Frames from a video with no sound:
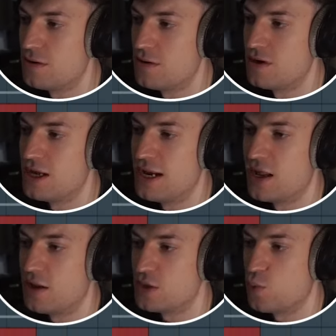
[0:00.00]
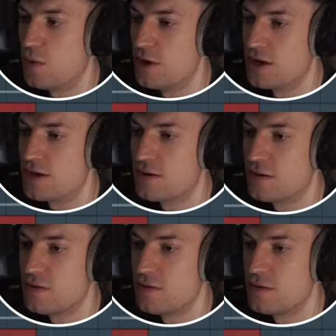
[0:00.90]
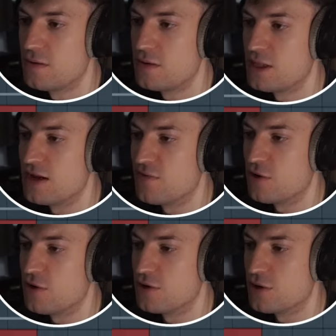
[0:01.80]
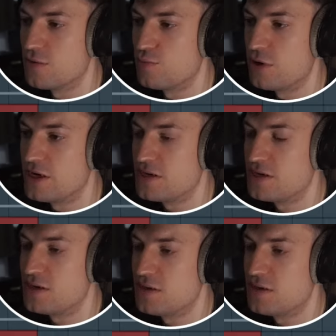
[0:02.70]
And now that's wobbling. Then if we go on the compressor,